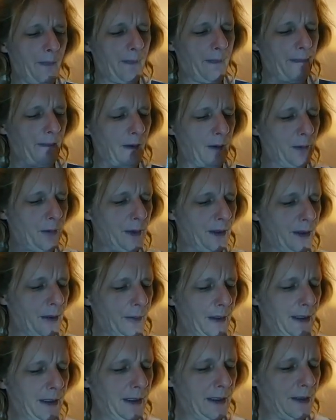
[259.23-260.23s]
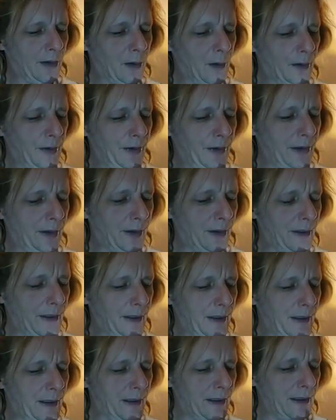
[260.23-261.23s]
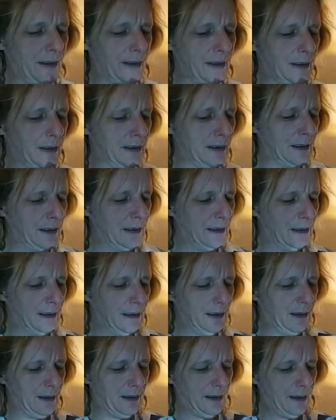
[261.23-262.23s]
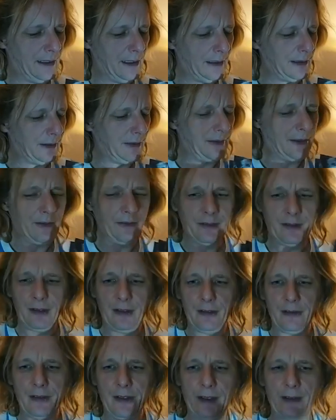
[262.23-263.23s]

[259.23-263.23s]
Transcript: when you went to a concert in the early 70s here.